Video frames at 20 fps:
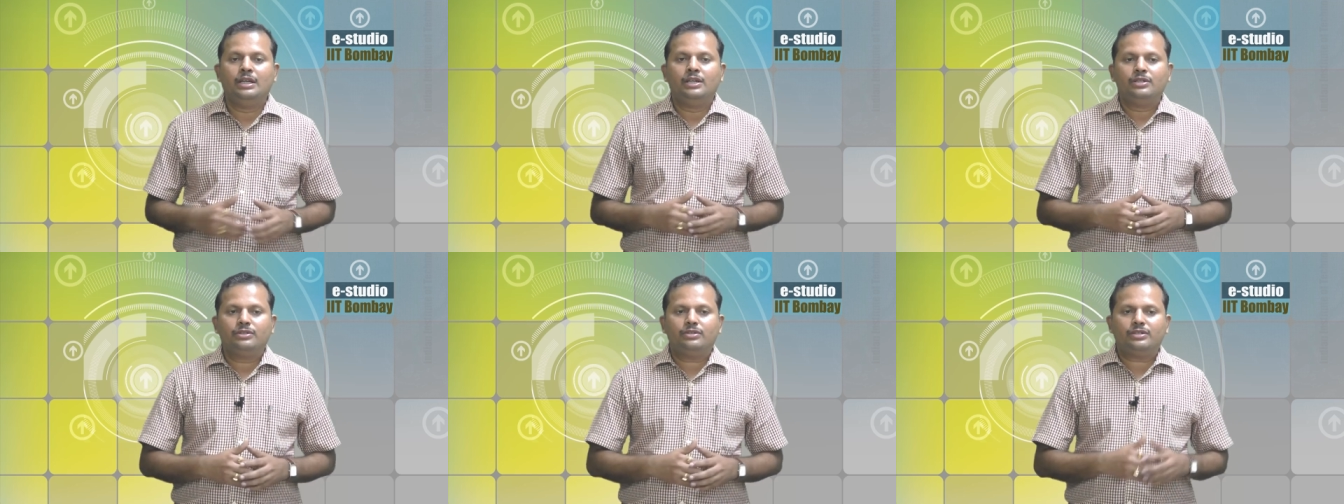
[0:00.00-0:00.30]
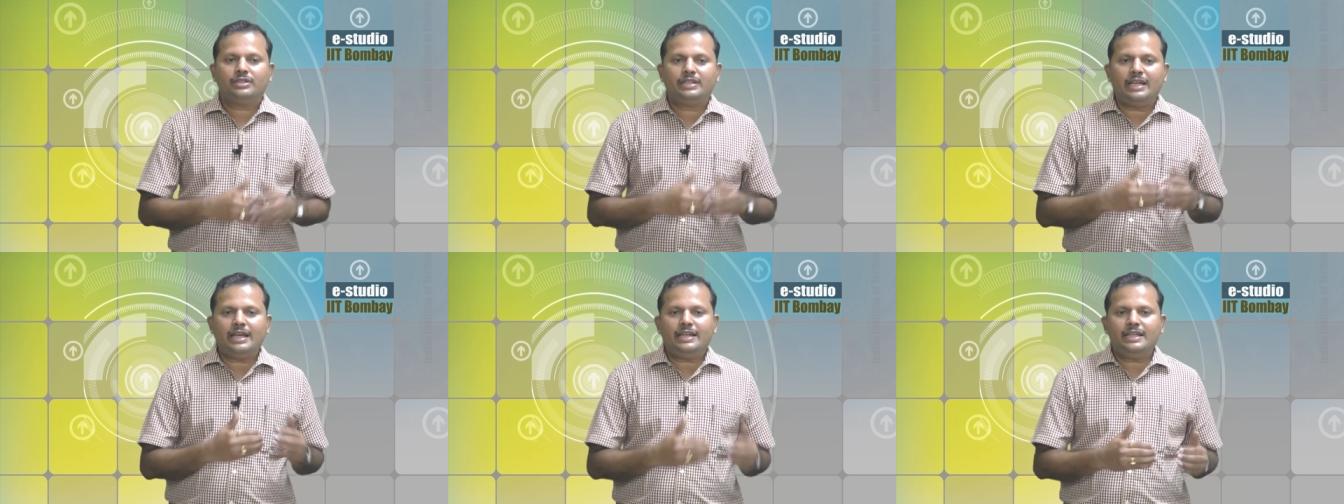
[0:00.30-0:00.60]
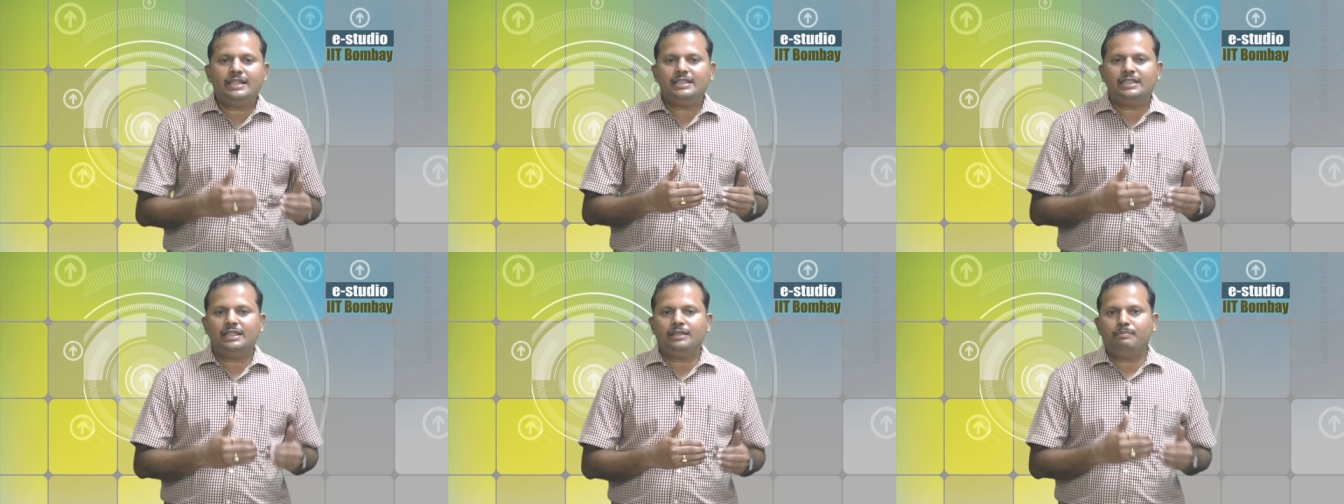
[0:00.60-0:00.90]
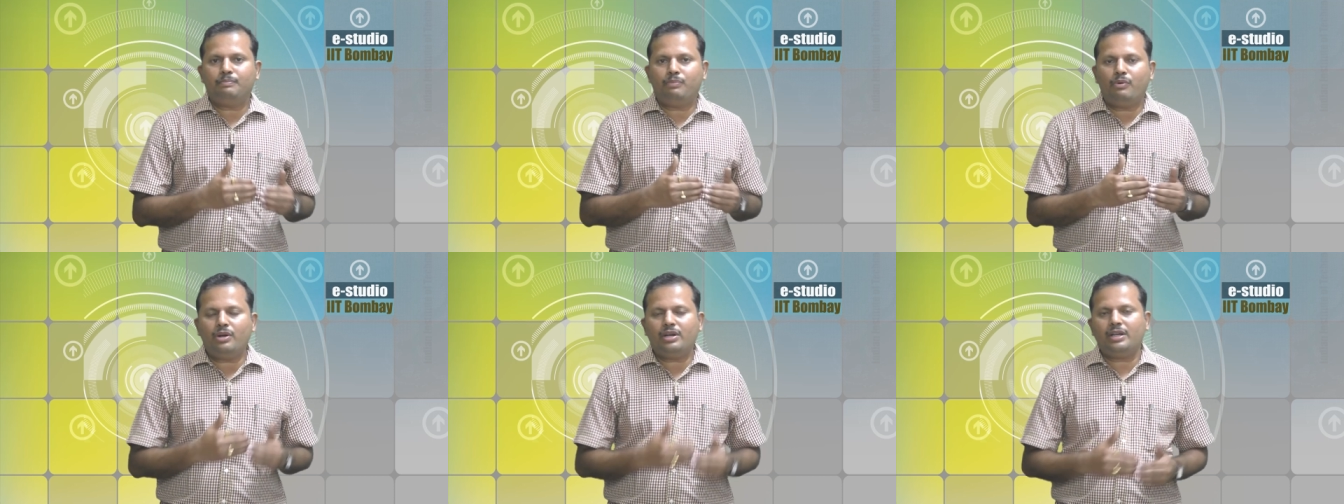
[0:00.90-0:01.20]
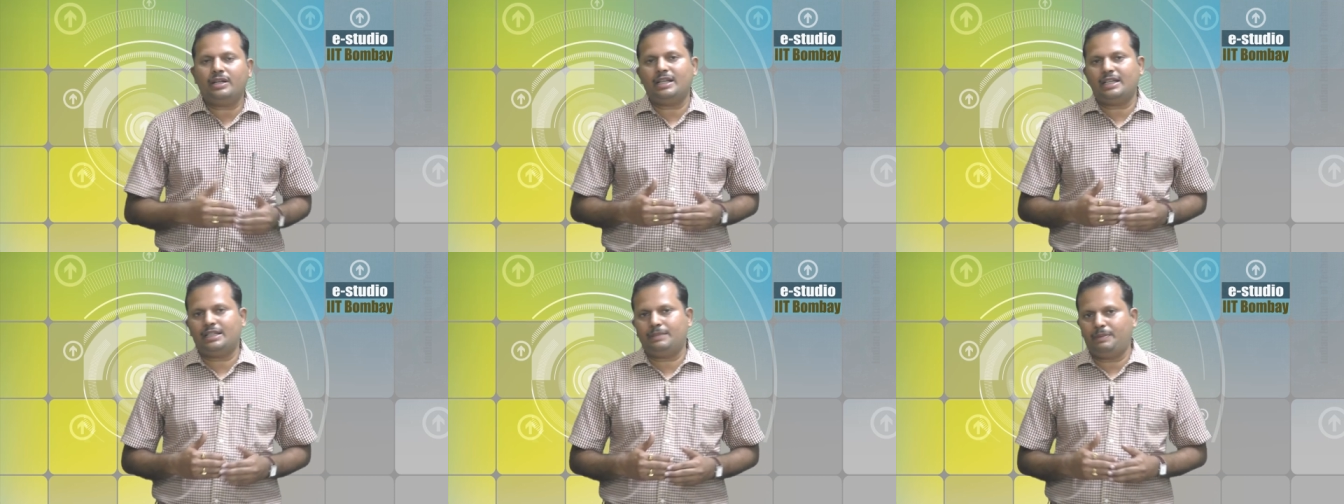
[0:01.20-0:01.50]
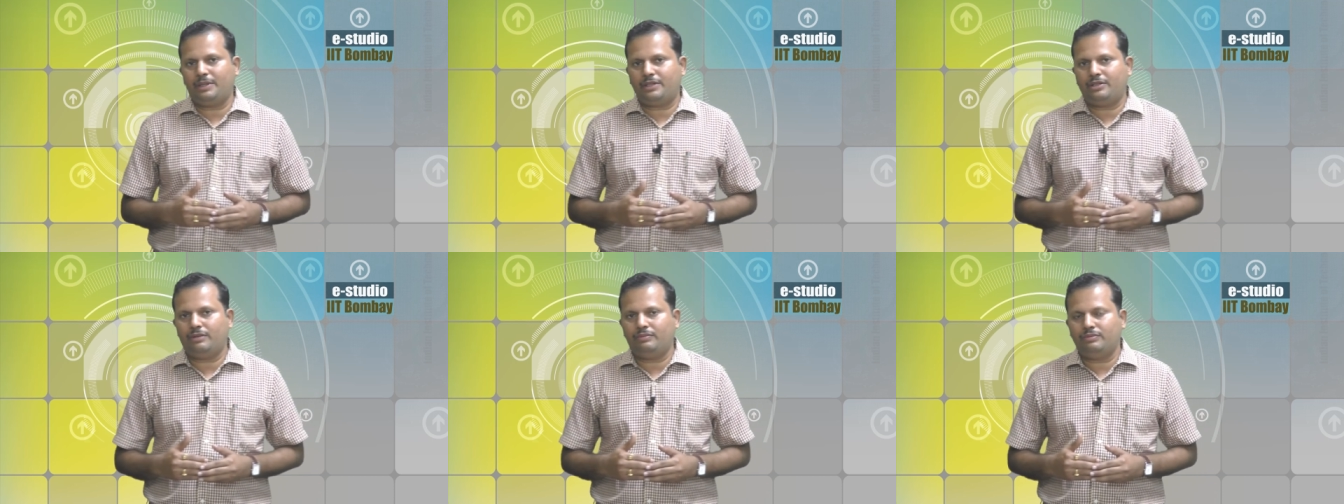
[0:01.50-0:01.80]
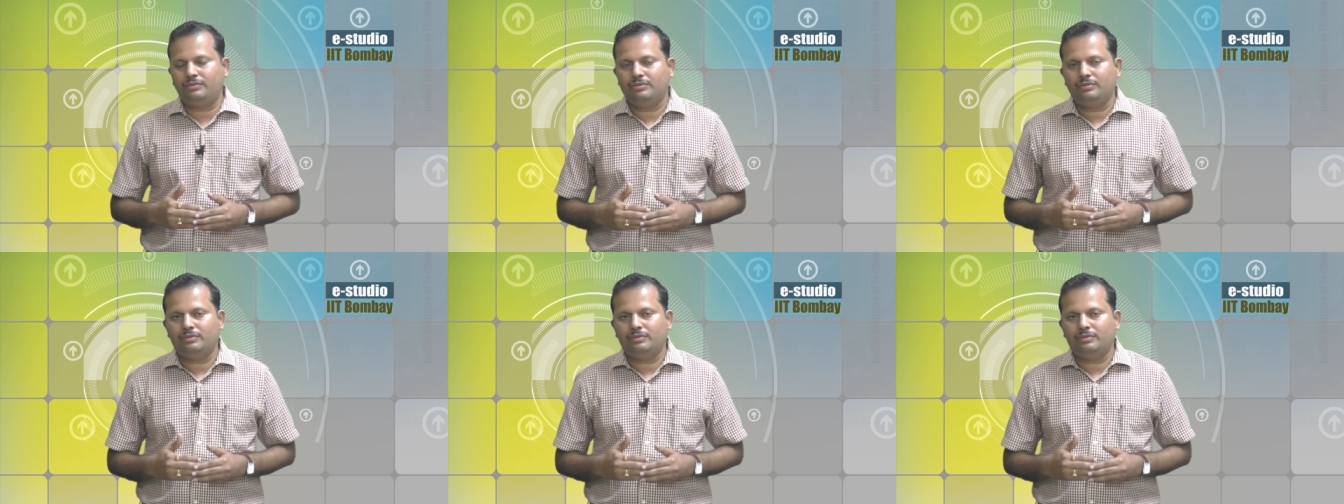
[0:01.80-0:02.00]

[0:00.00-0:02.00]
So, sharing is an important aspect of